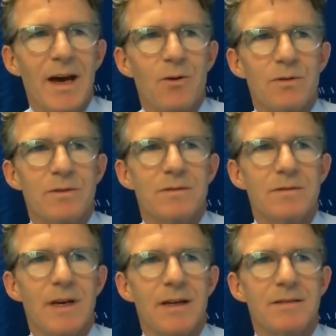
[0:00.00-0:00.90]
out
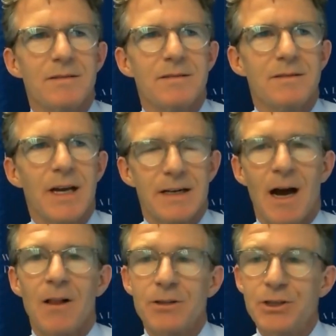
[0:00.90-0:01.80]
that
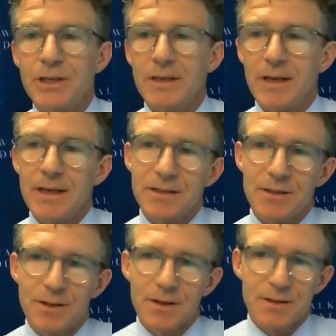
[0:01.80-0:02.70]
technology
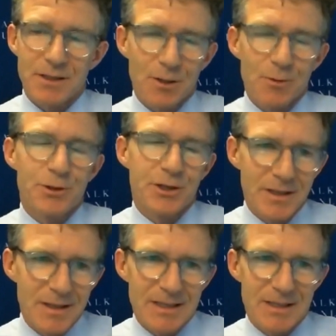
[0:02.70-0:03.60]
is the solution
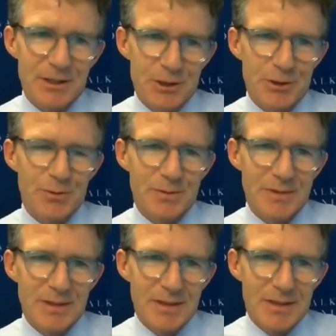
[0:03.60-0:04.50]
to this issue,
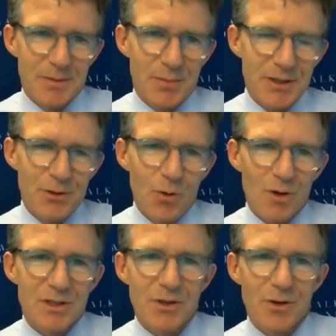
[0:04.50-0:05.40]
but you
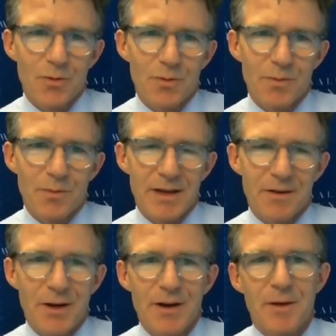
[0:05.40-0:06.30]
also make
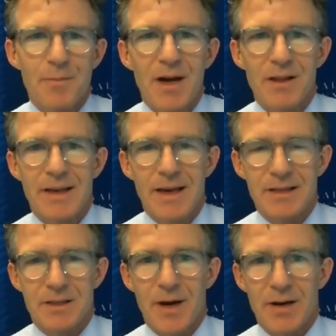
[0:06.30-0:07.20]
a very compelling
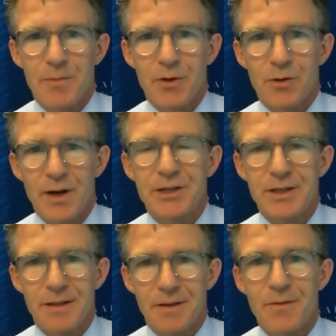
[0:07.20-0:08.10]
case about
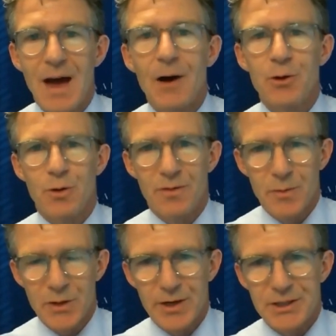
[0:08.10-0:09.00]
immigration and the value of
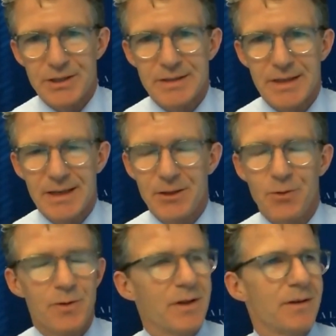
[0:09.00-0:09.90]
immigration. And
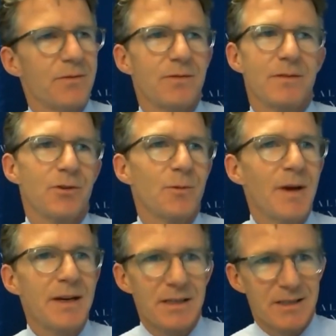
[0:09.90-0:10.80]
you give
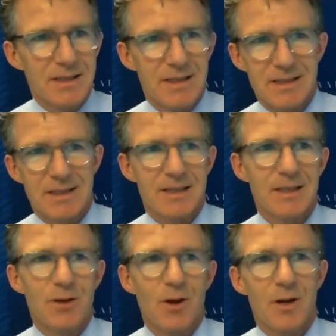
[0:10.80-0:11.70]
tremendous statistics
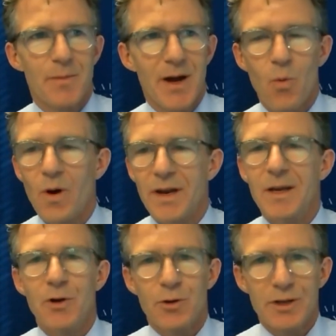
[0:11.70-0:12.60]
that talk about what
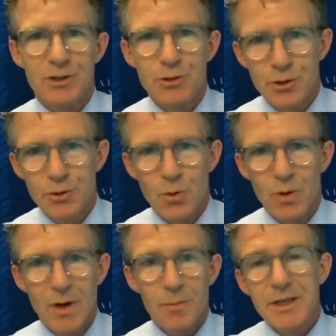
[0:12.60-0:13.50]
immigrants
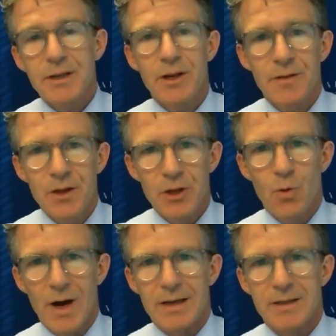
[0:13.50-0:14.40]
do, particularly in the
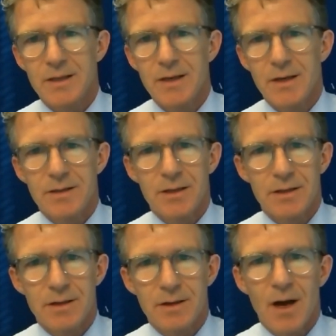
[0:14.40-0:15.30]
US,
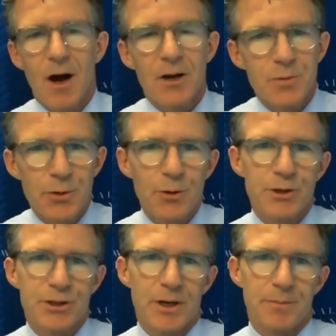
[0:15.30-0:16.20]
to
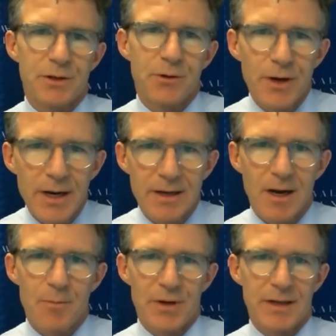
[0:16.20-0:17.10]
entrepreneurship, to creating
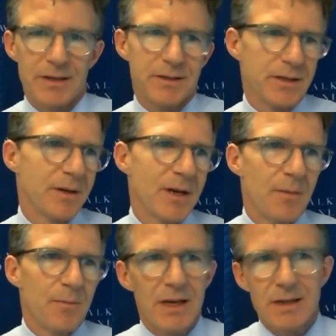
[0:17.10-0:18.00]
companies, to
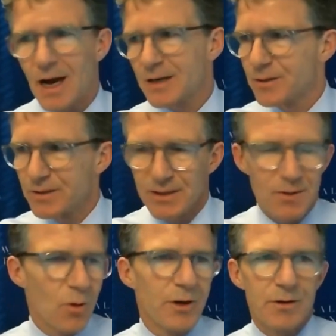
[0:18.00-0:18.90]
being doctors
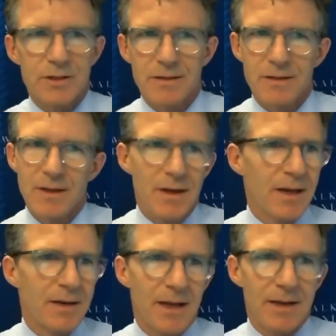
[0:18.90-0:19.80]
and lawyers and,
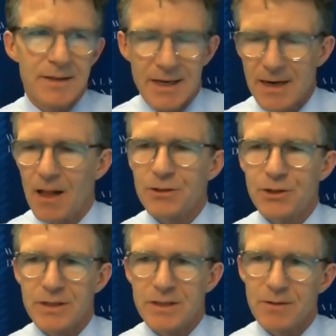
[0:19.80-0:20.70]
and, and
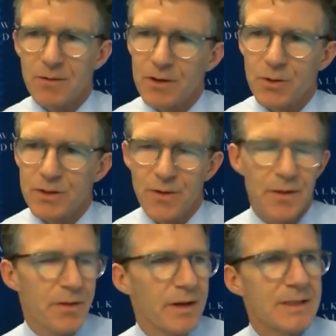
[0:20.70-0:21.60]
technologists and all sorts of
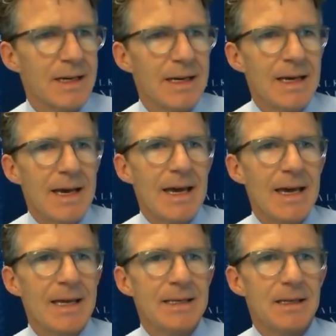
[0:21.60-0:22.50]
other things.
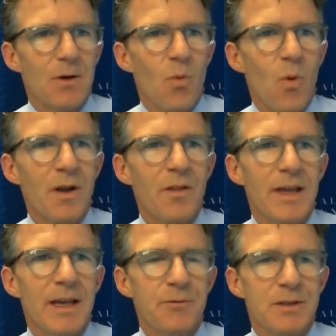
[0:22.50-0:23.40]
And one of
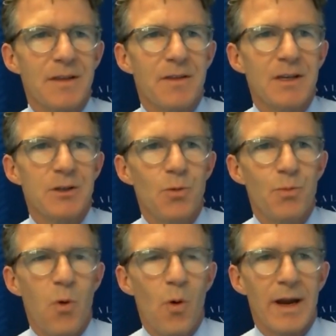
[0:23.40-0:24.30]
the interesting things you
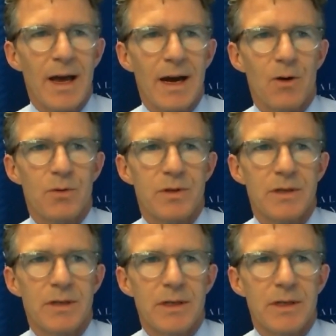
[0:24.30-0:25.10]
point out